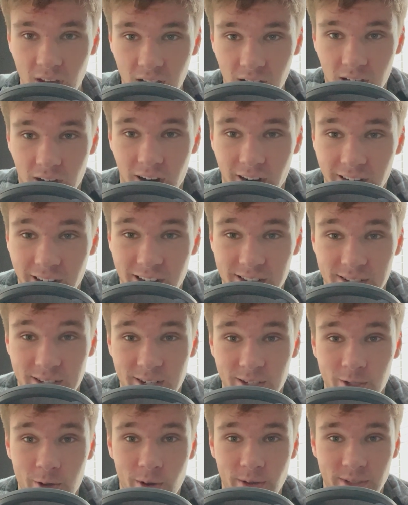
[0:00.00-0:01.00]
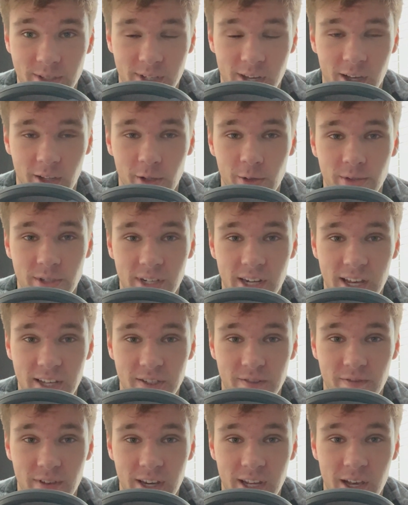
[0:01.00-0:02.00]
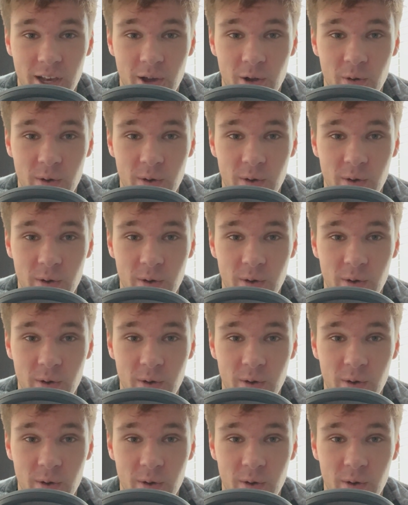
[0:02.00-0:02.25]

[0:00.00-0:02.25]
Alright guys, that is going to conclude today's video.